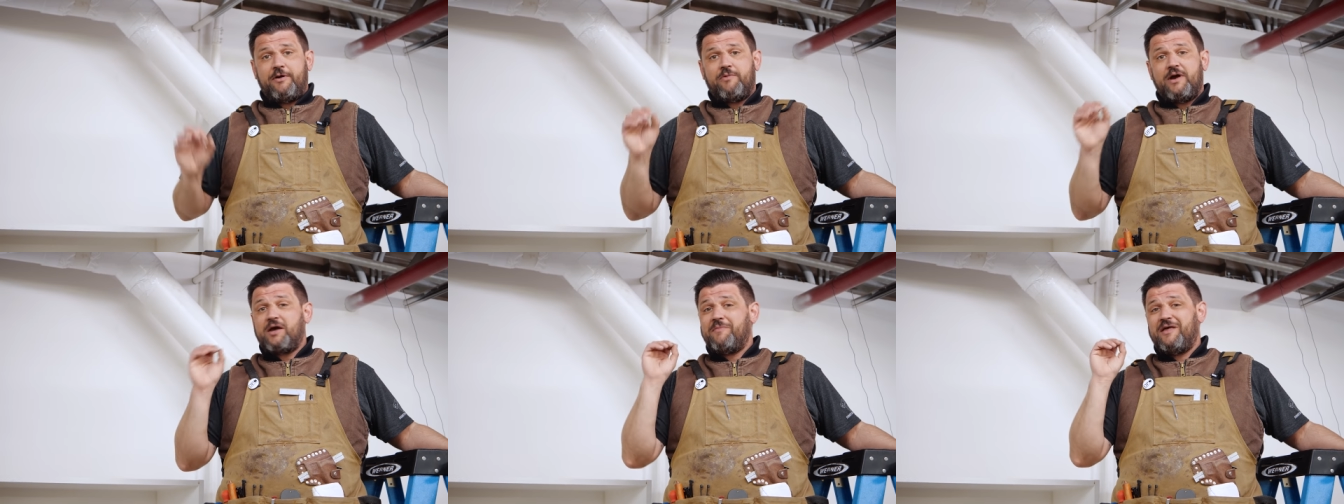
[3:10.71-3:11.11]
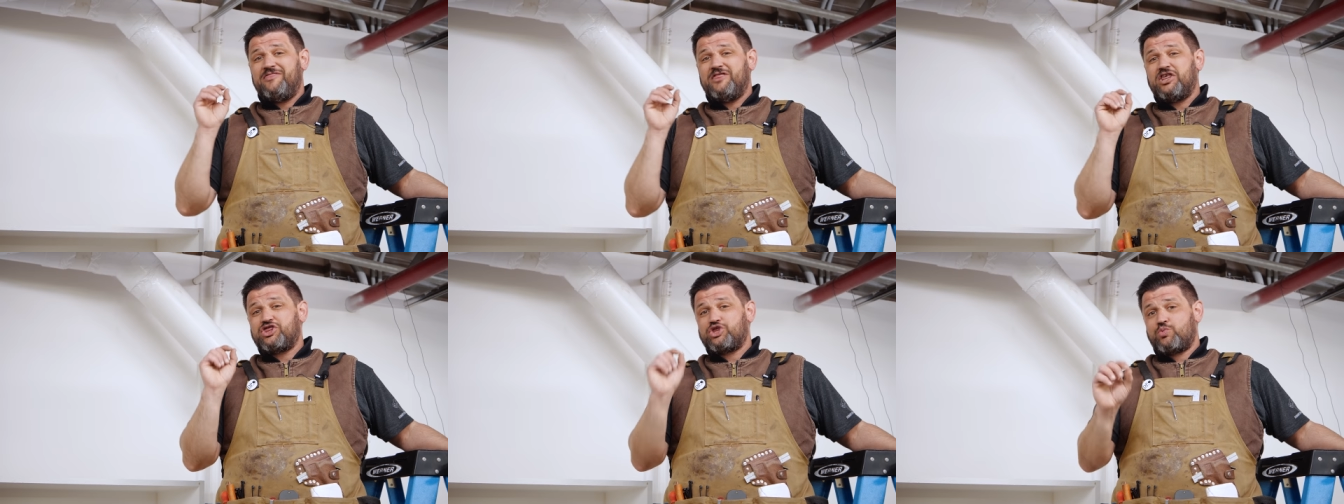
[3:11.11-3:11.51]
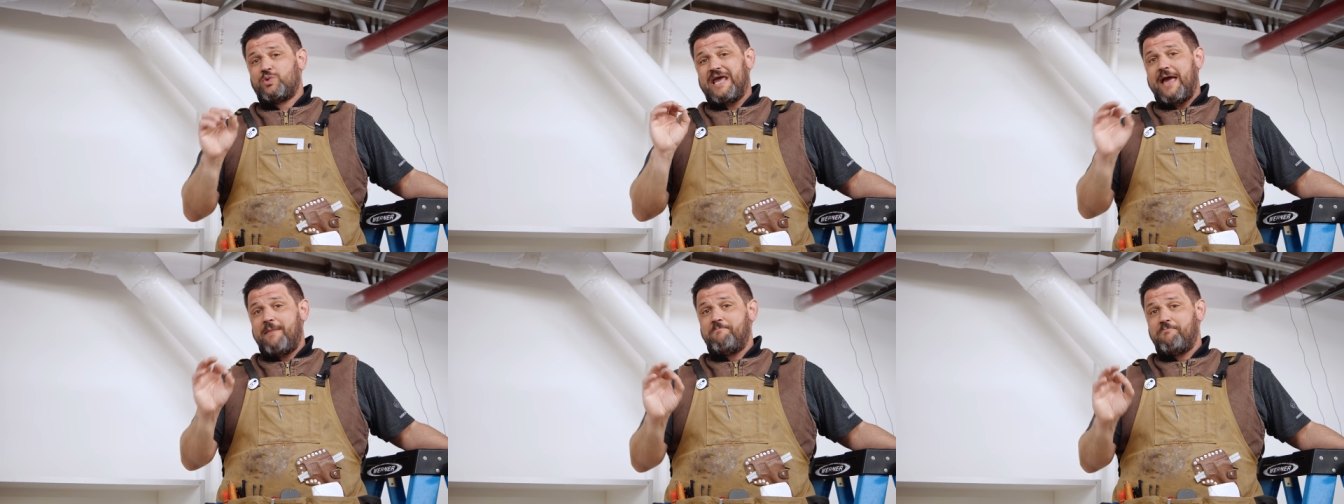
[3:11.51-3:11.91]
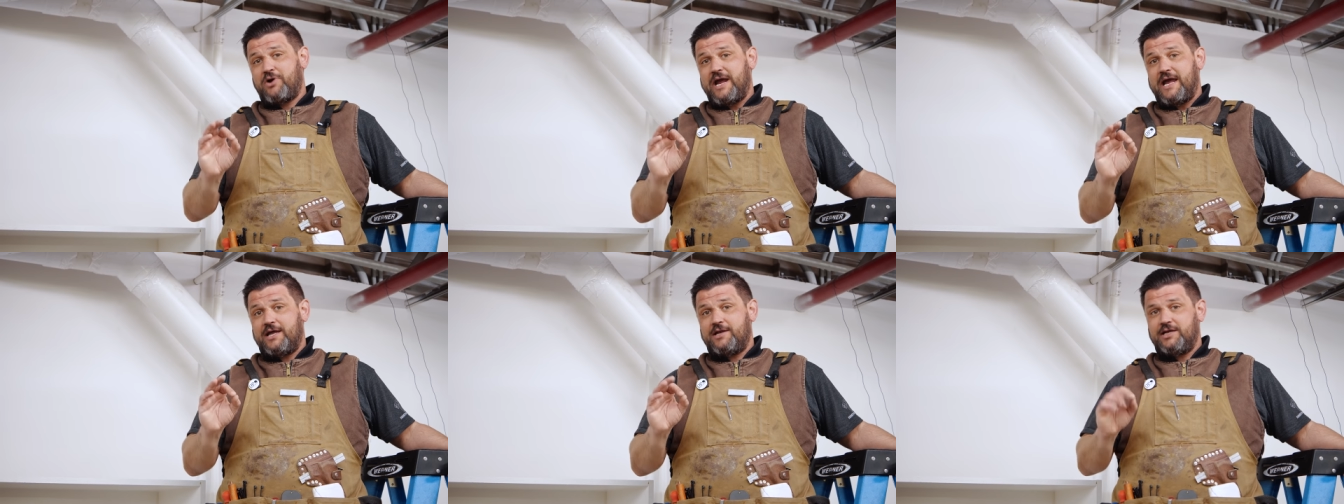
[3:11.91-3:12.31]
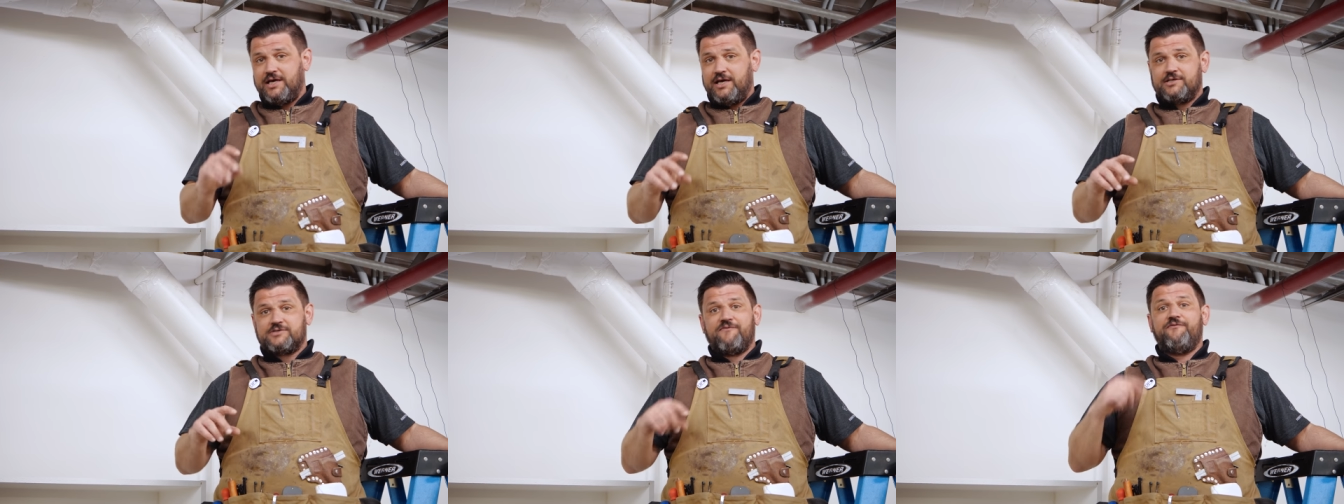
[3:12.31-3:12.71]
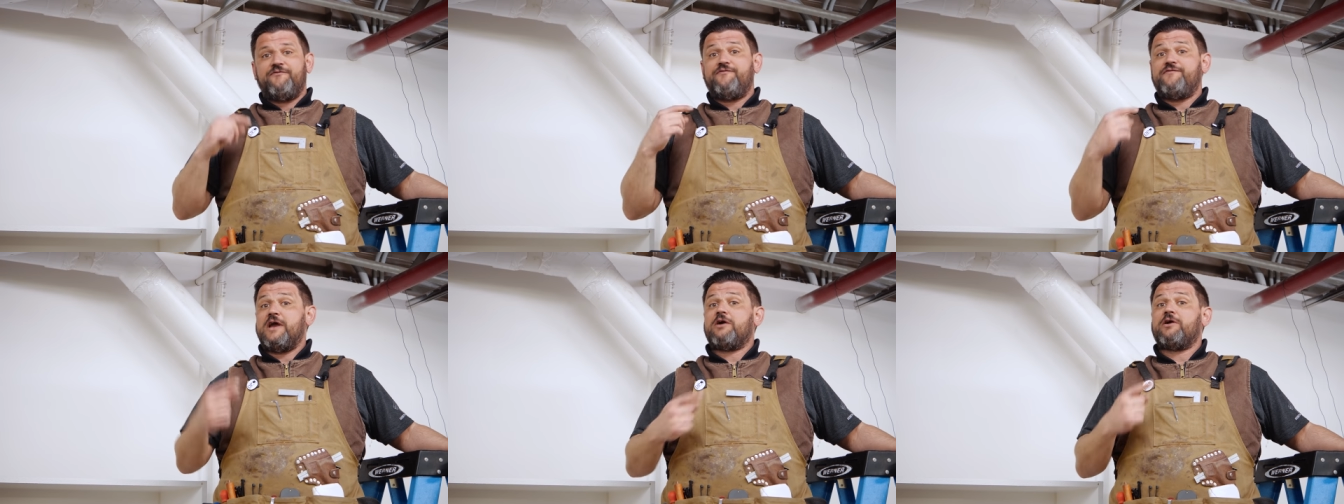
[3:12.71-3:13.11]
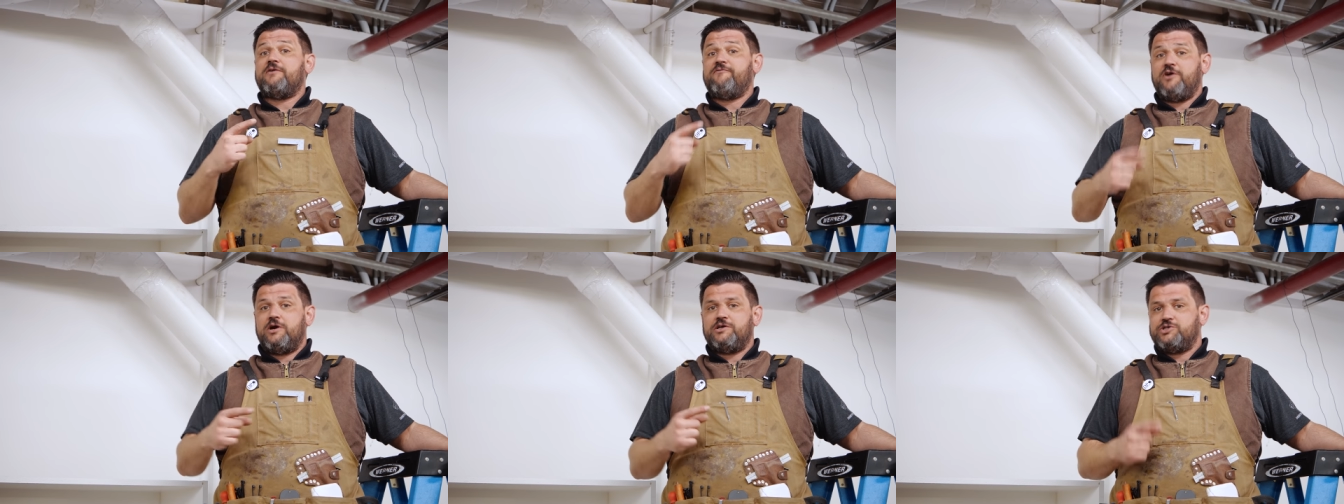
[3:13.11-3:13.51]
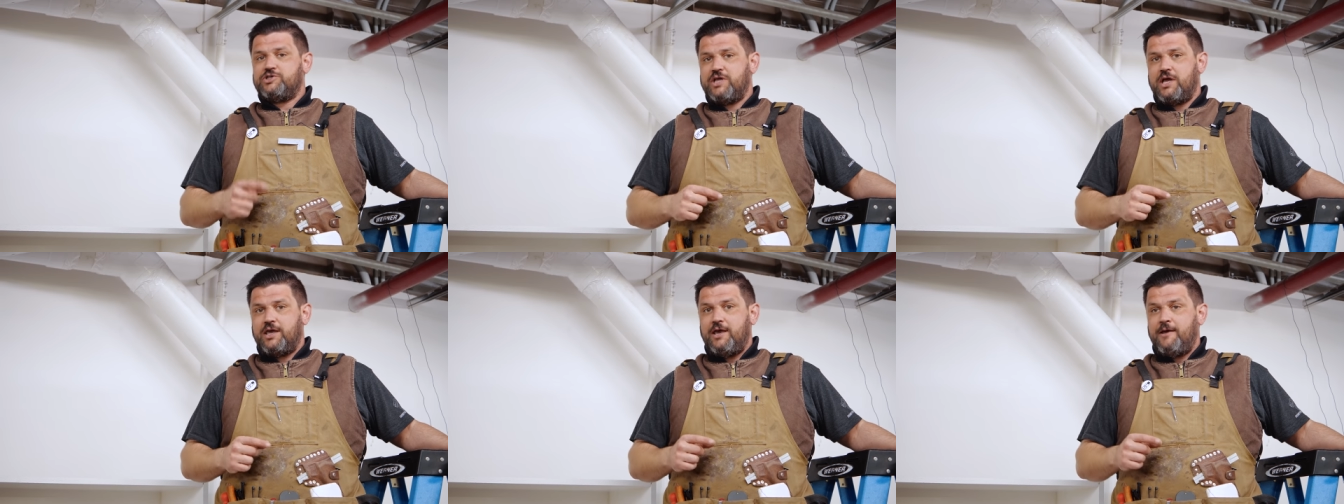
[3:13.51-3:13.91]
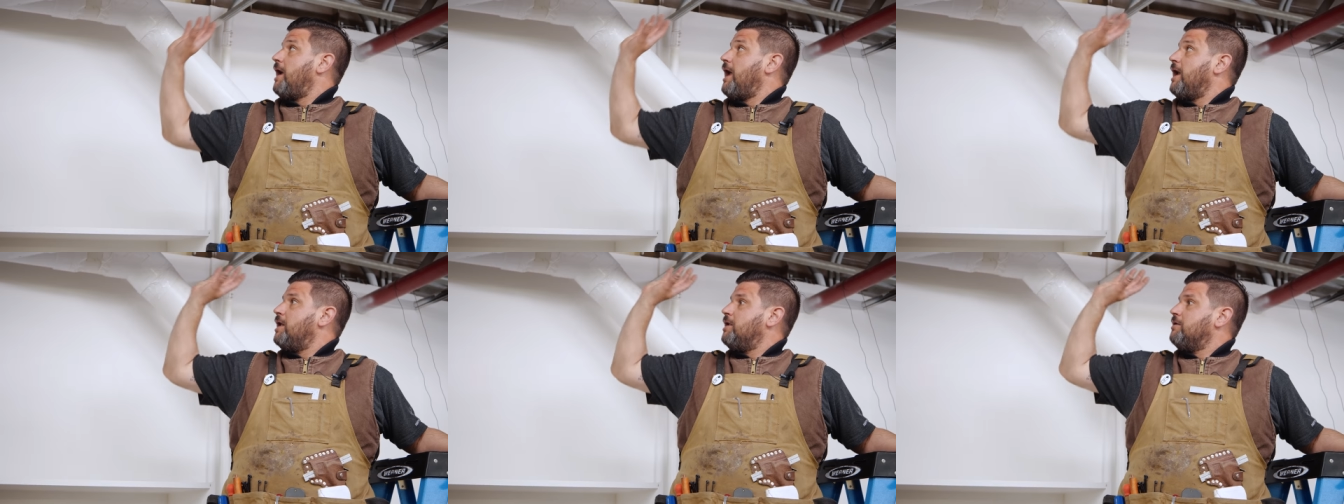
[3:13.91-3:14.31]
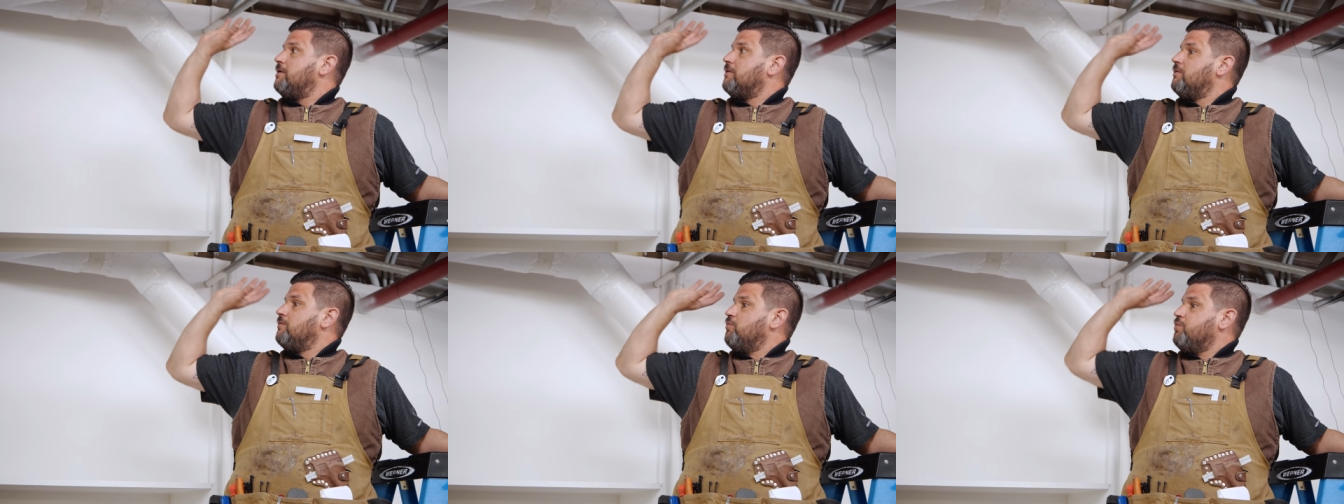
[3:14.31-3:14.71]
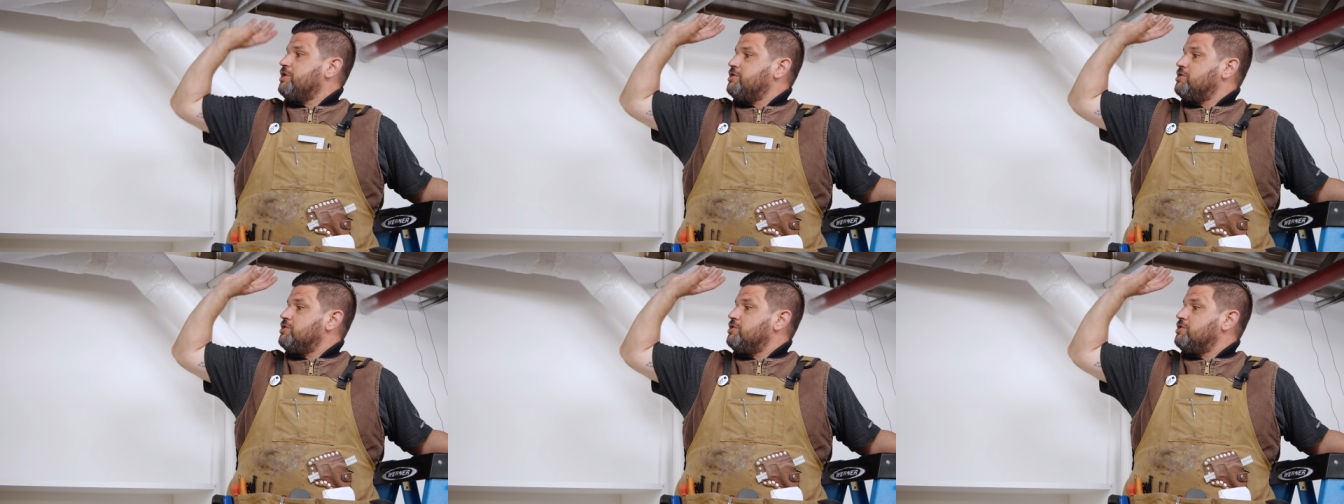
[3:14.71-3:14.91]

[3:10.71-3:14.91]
I recommend the three M brand. It's very, very sticky. And we